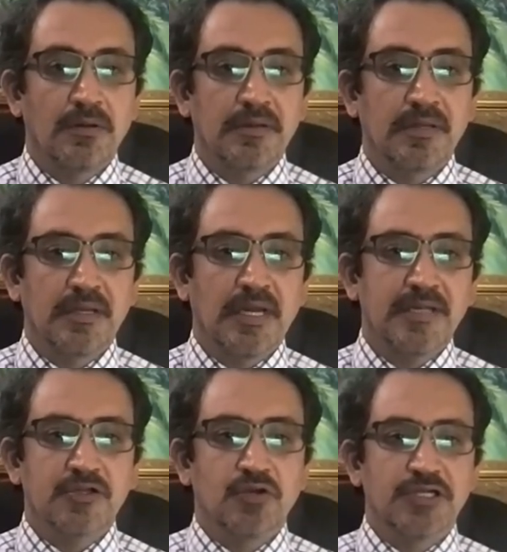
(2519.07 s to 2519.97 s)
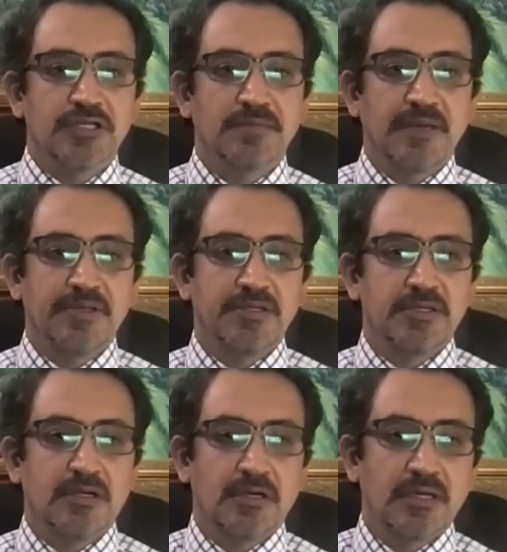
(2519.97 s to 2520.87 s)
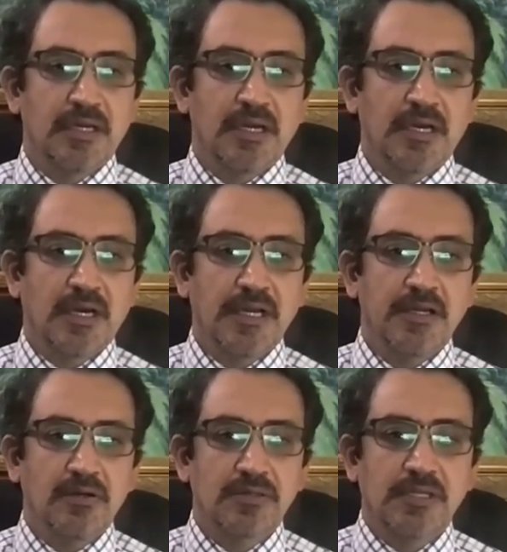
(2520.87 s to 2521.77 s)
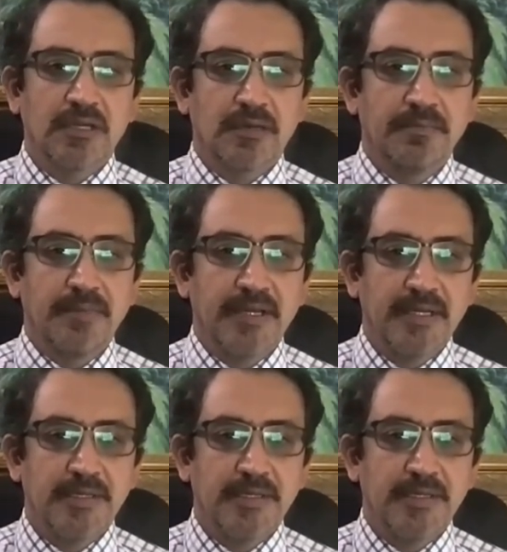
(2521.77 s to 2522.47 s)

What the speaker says: last question, maybe, John. I know there are many